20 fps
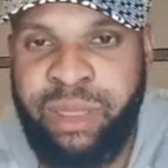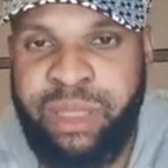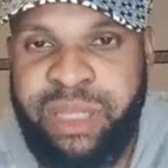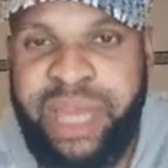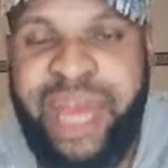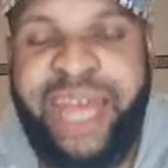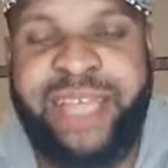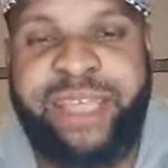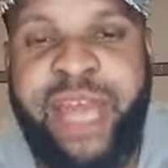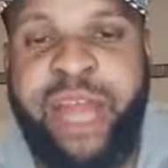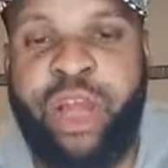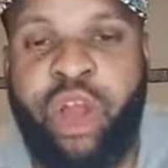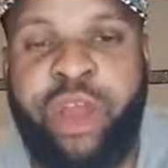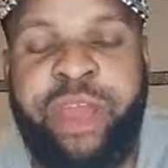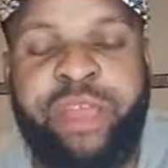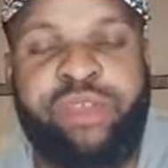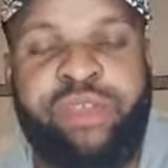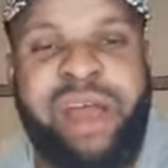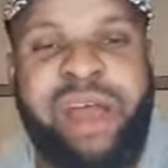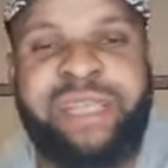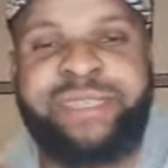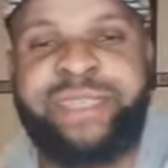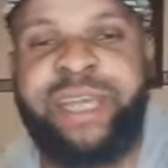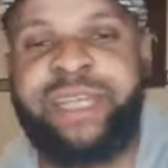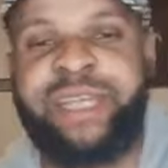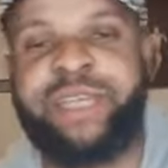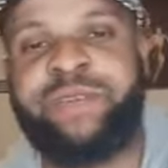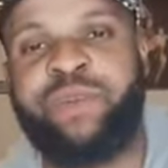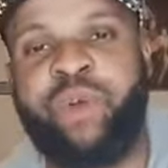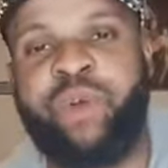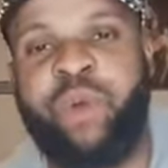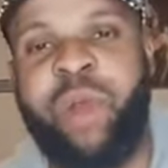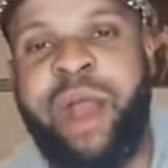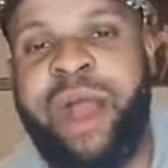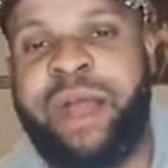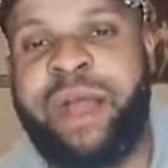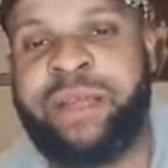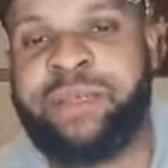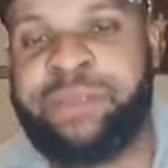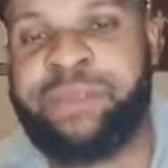Now, is it because you don't stay evil, what?